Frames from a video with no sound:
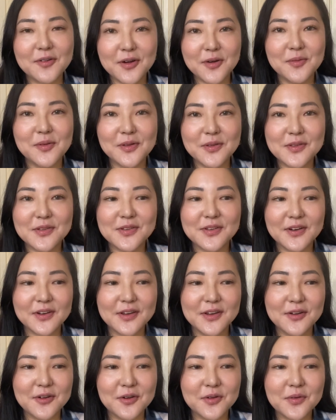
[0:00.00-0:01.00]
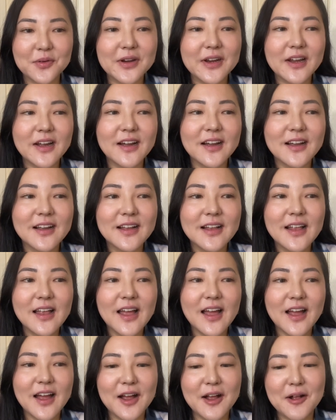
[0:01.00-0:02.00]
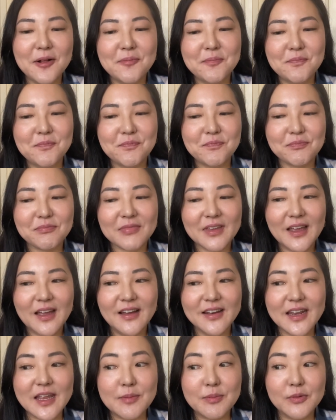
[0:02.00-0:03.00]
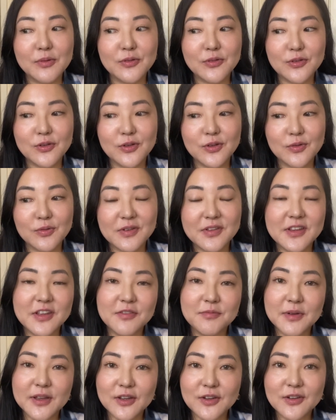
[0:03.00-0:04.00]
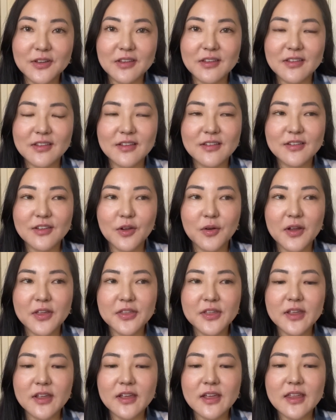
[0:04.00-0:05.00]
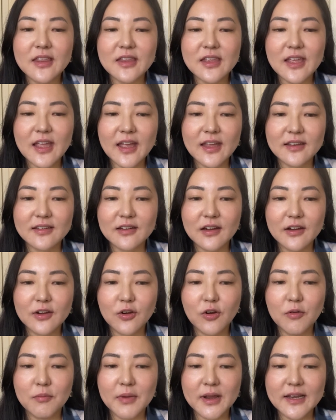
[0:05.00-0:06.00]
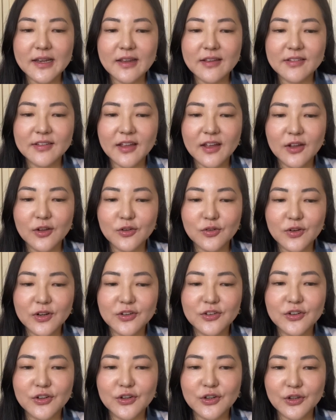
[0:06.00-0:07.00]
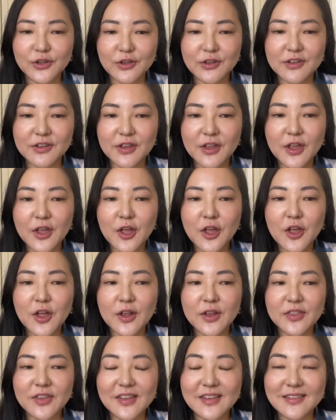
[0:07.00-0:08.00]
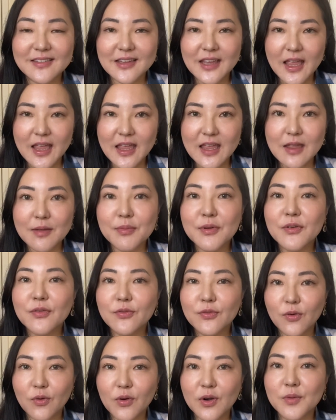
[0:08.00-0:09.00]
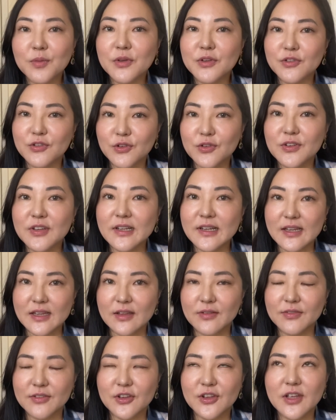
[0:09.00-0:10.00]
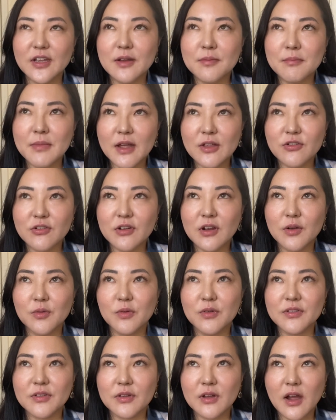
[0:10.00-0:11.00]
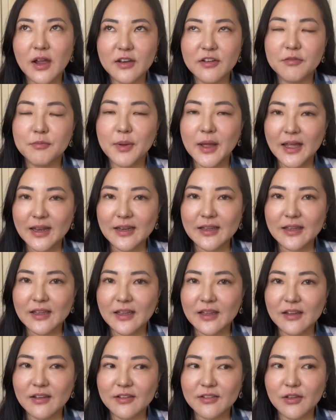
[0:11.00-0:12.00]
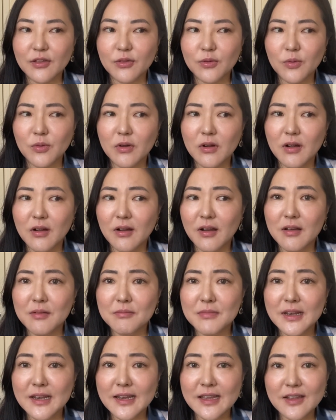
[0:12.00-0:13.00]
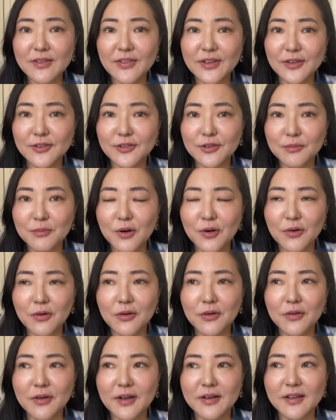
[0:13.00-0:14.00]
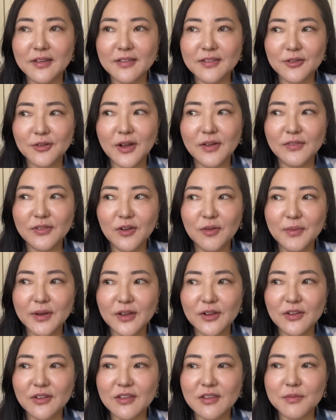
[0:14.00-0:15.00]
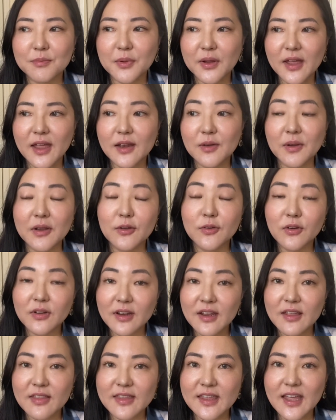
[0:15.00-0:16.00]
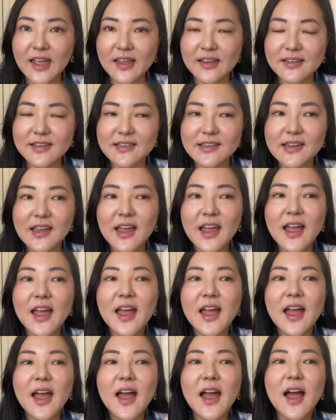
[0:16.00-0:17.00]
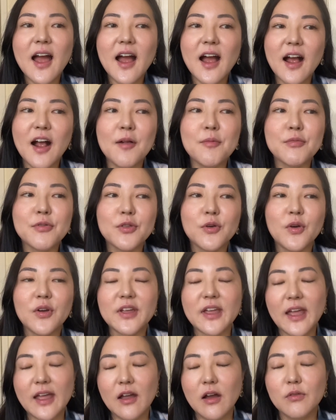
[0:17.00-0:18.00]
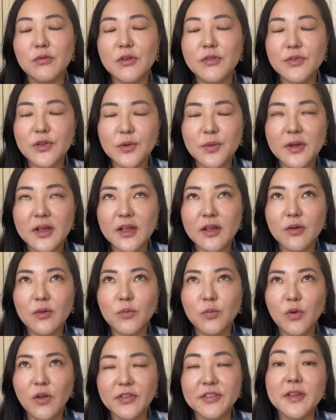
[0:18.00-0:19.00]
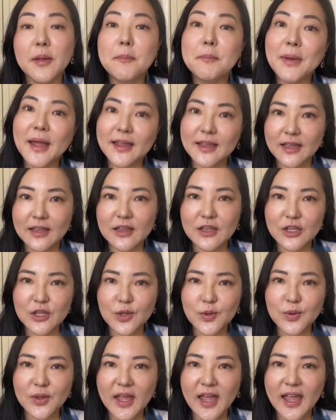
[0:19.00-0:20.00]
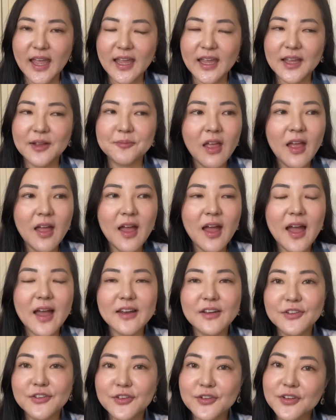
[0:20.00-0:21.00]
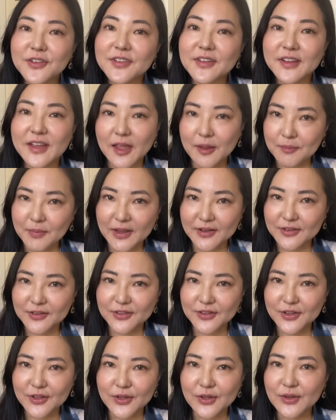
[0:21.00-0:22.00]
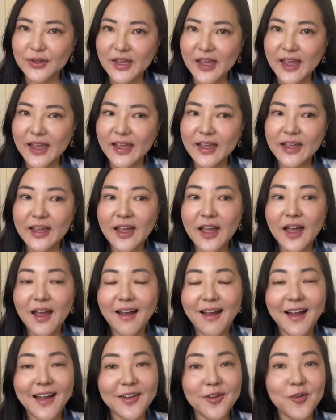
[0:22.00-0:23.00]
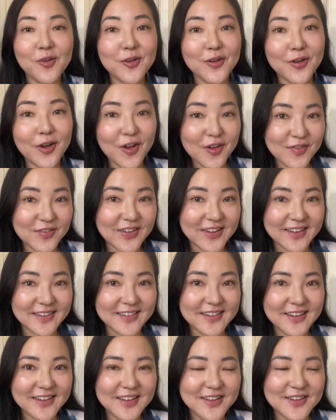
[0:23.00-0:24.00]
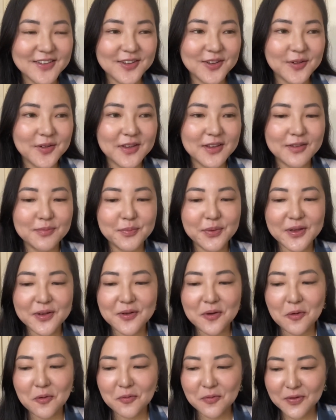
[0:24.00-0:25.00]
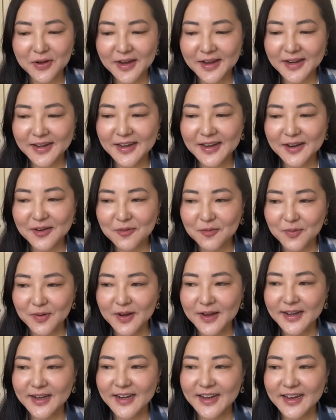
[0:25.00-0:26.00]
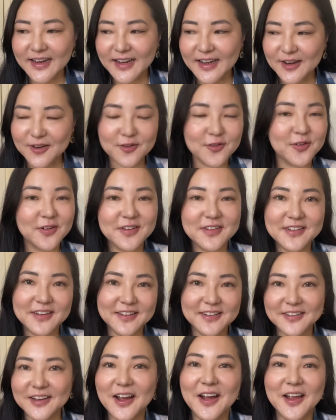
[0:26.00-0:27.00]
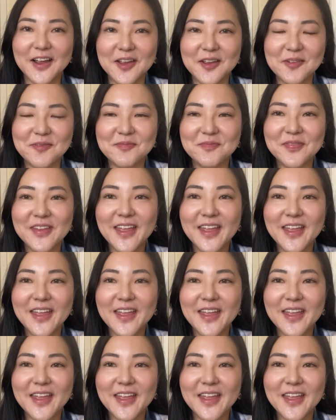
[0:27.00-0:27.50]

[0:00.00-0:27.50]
I was stuck in Korea, unable to receive my goods. So I think in the end, I got my Lisa Eldridge goods the day before I was due to leave. So you can imagine I was kind of panicking because I thought I'm leaving tomorrow and I still haven't got my goods. But anyway, got it in the end. Thought, okay, I'll review it once I'm back in the UK. And as soon as I came back to the UK, I got COVID. So it's been really, really interesting time.